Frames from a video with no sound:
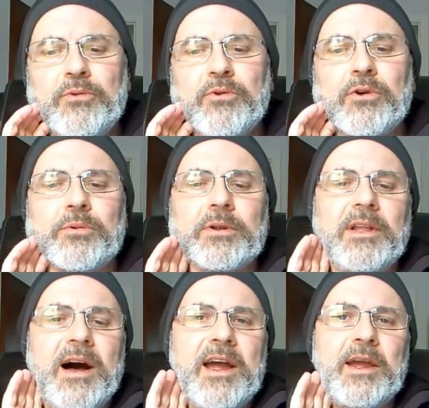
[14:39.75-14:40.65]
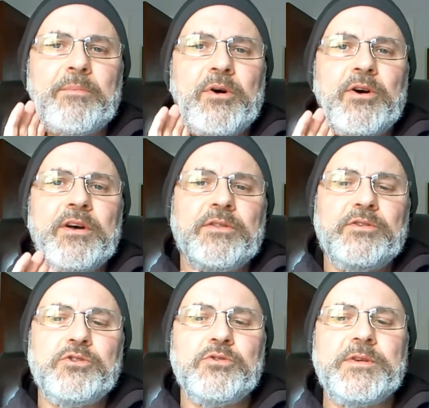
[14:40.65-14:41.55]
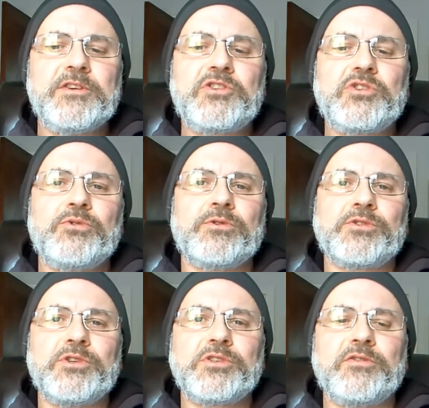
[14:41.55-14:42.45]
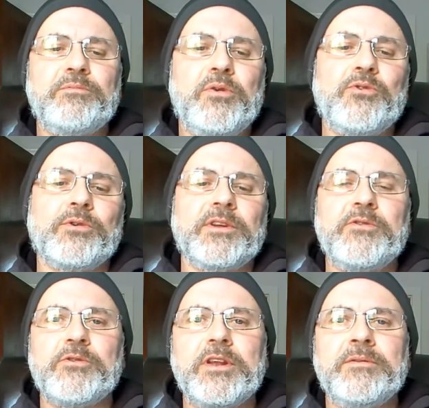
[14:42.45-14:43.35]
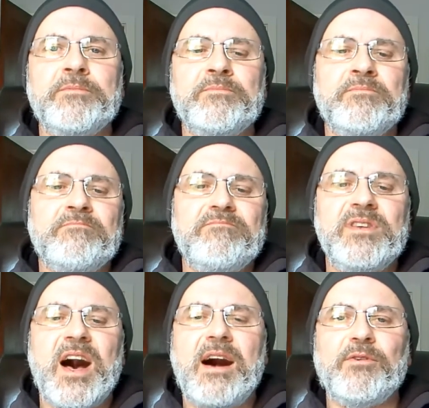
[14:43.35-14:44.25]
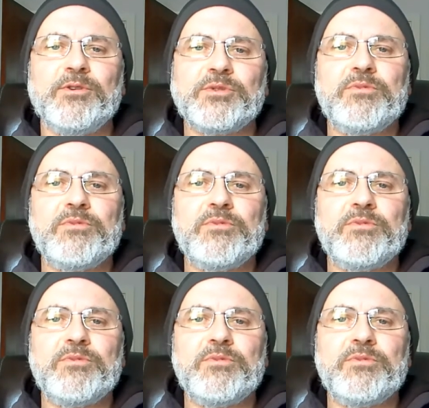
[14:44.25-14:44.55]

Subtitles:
or relying upon the dubious sources of poorly written novels,